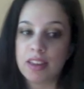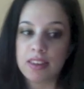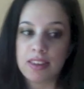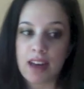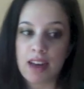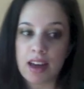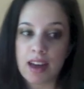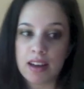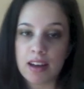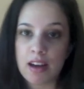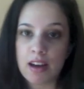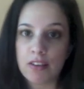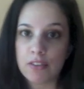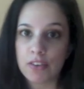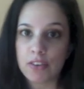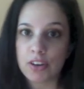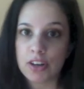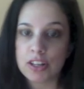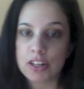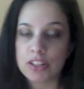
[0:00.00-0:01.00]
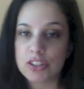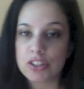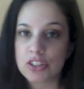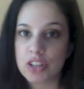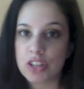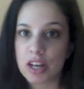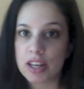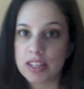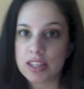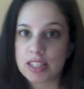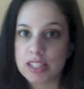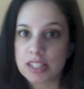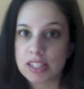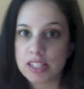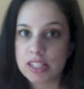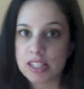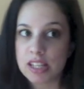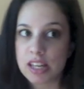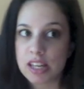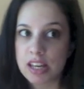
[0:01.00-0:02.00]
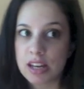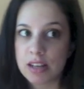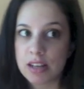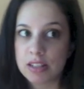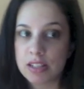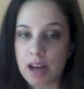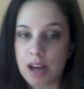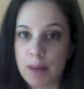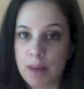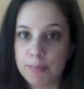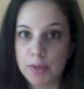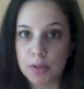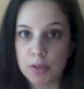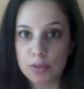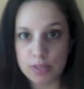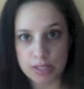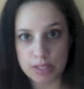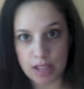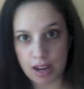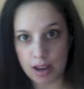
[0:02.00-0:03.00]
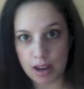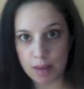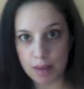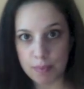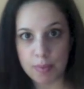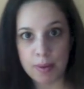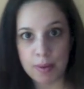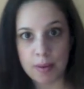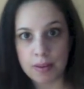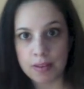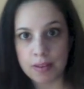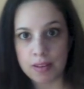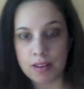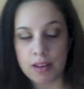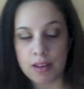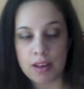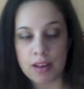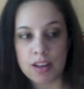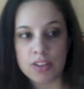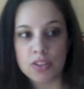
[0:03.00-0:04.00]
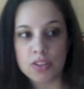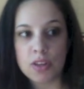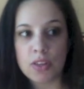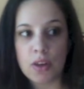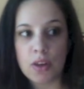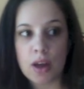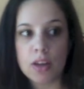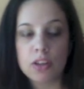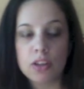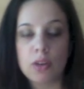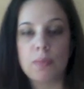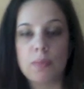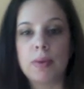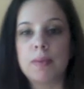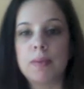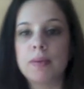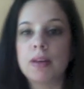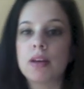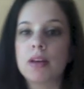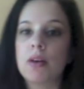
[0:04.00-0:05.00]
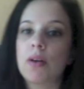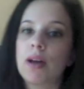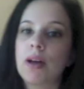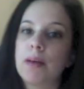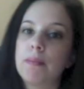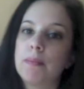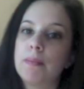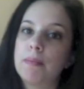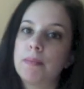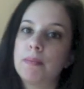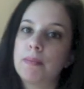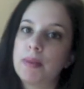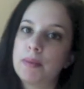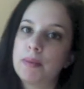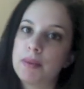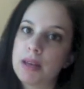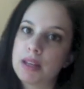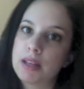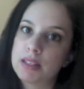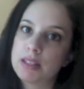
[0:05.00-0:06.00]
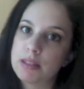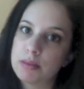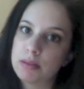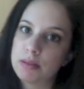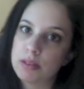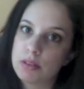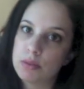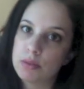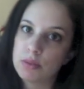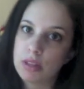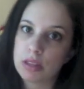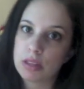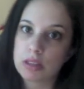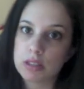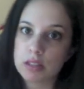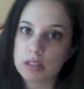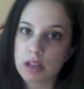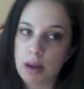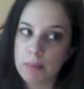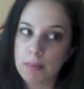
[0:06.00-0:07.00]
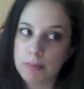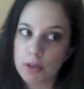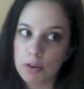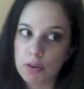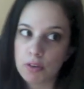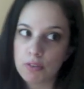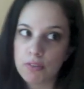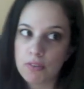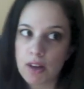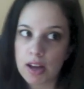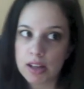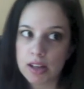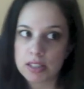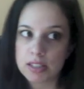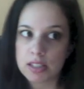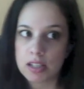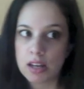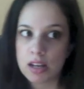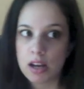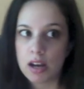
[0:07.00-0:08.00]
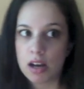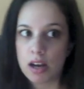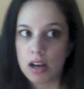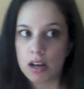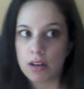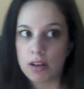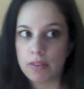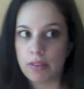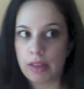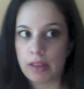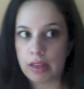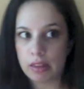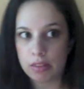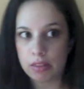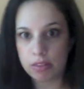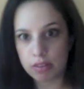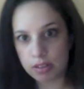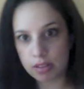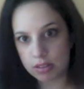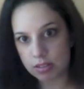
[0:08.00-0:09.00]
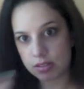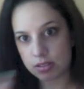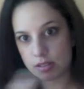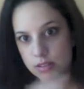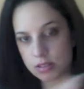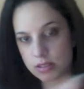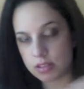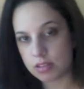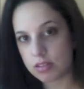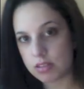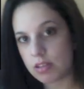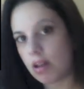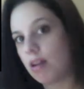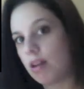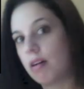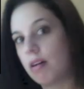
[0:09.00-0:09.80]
That cover is just dominoes set up. So I thought, maybe, okay, maybe it has something to do with like the domino effect, like things